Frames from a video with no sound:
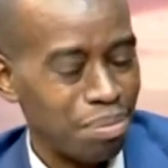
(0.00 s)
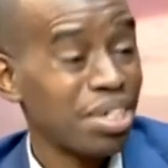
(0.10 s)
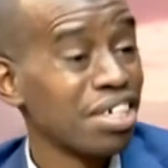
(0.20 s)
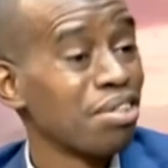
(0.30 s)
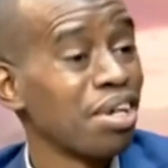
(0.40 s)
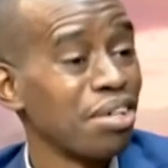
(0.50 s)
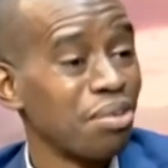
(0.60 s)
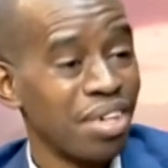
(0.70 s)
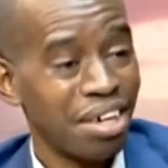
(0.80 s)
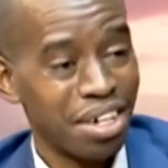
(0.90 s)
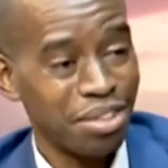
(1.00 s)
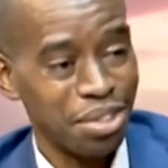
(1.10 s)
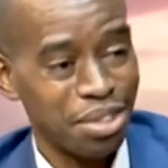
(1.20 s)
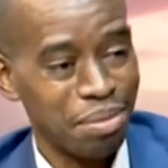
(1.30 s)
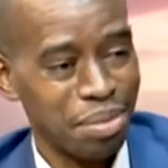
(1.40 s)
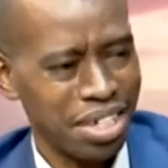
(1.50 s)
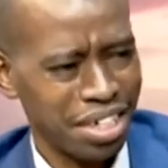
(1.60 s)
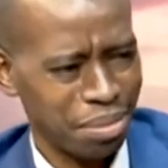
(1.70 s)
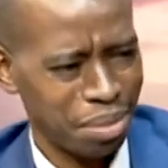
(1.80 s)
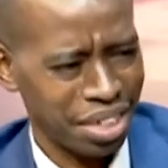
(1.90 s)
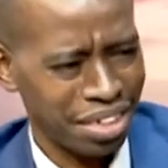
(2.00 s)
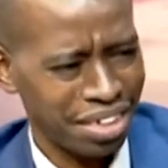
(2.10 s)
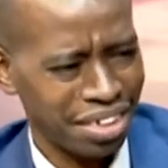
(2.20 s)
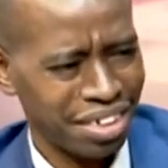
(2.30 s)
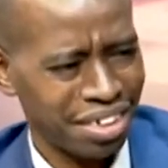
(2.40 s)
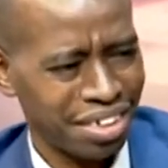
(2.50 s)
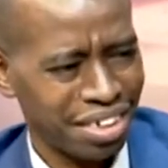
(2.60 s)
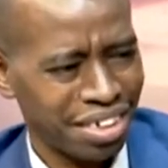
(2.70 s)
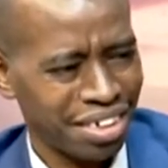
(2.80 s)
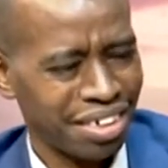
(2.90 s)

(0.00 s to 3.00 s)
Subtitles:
particularly on our social media spaces.